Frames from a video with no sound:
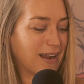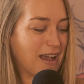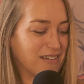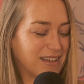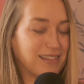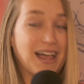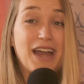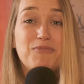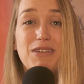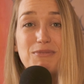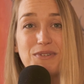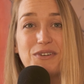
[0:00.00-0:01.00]
A lot of
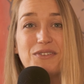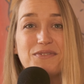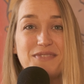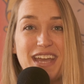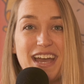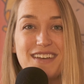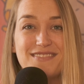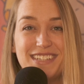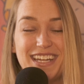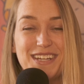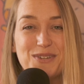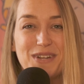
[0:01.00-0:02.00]
people have
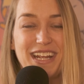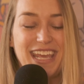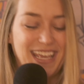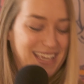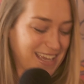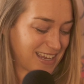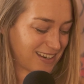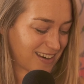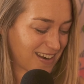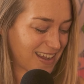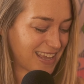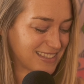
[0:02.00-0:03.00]
an underwear kink,
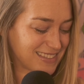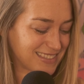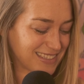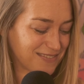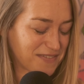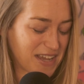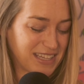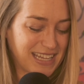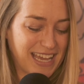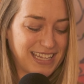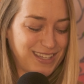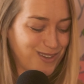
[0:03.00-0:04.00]
and it's fun
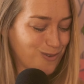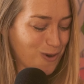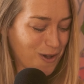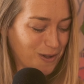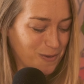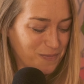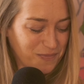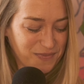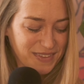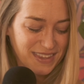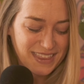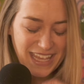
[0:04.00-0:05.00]
that you all
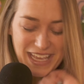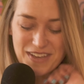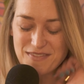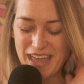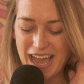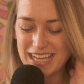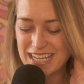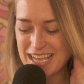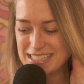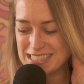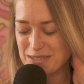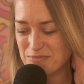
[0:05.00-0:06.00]
think of that
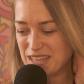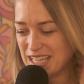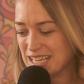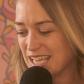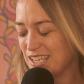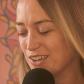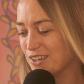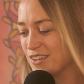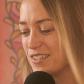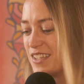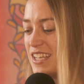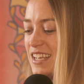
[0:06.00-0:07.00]
as something that you're